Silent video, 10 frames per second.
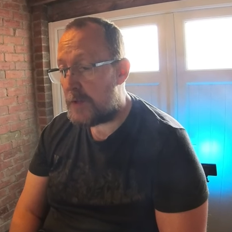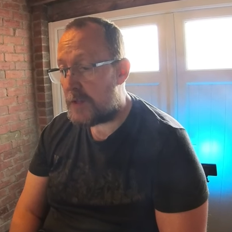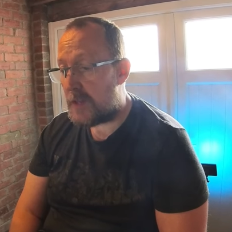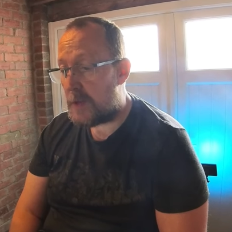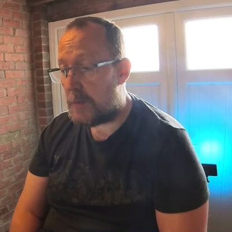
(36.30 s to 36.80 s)

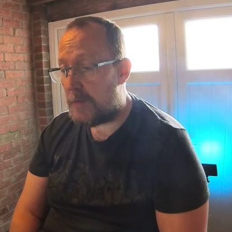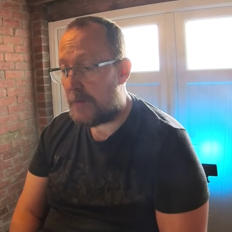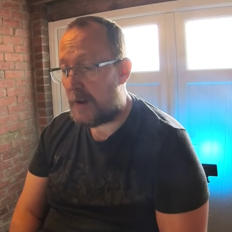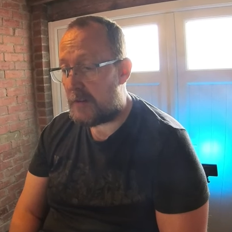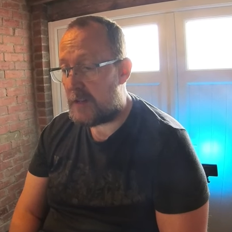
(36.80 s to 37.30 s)
Plus, they come
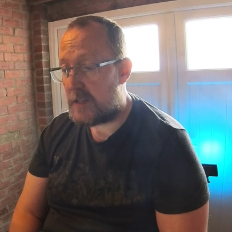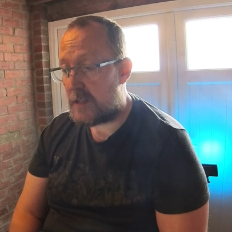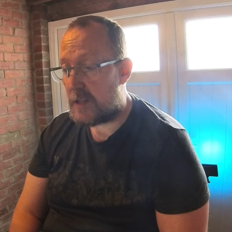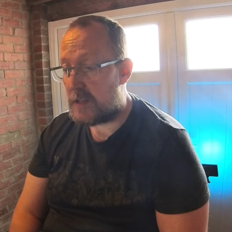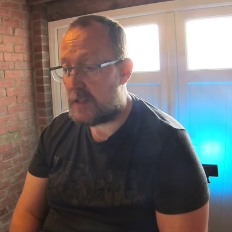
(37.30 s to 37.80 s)
in various
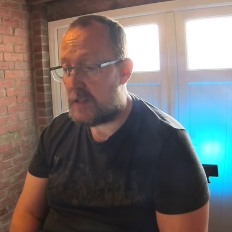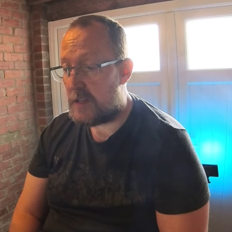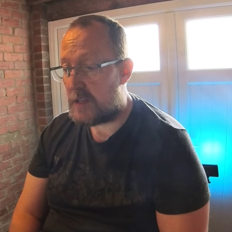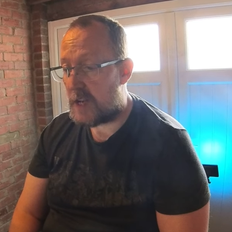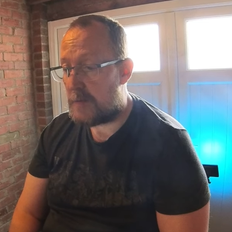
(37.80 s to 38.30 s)

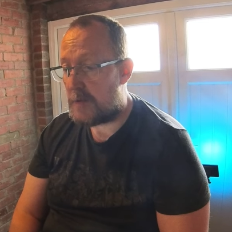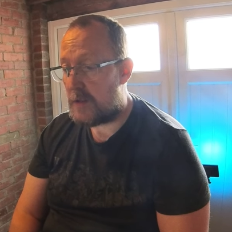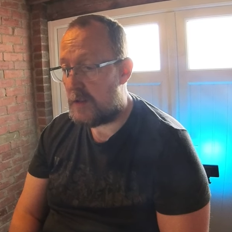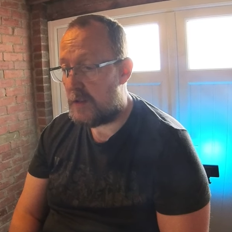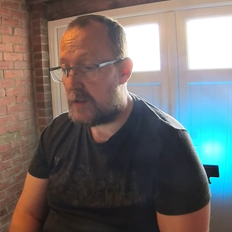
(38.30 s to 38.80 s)
sizes,
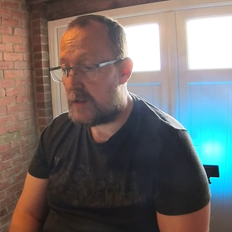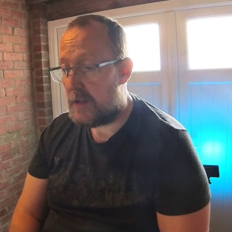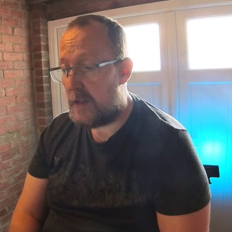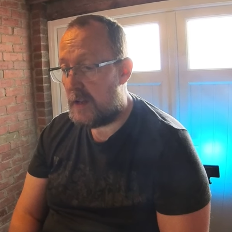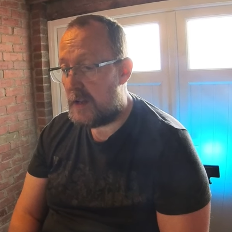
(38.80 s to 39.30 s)
shapes and colours,